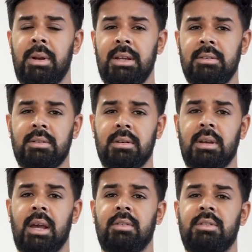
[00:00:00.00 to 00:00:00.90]
please
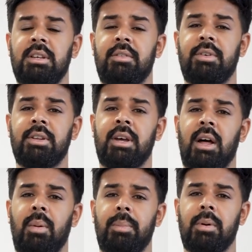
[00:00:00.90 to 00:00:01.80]
seek further
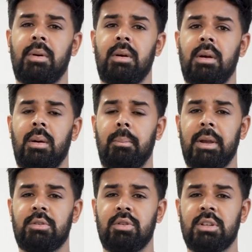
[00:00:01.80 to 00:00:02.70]
help
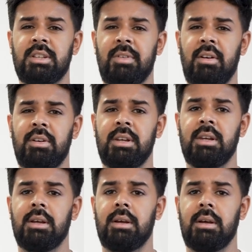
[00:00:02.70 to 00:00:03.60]
based on the
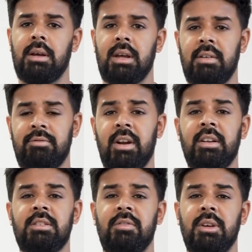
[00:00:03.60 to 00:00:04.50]
severity. If
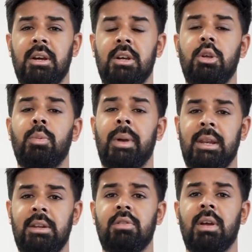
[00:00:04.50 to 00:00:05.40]
very severe, you may
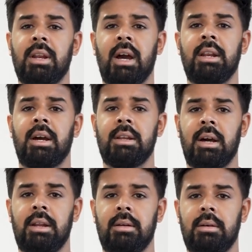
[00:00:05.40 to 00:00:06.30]
need to ring
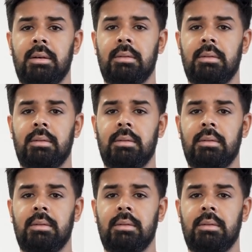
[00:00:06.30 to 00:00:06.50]
999.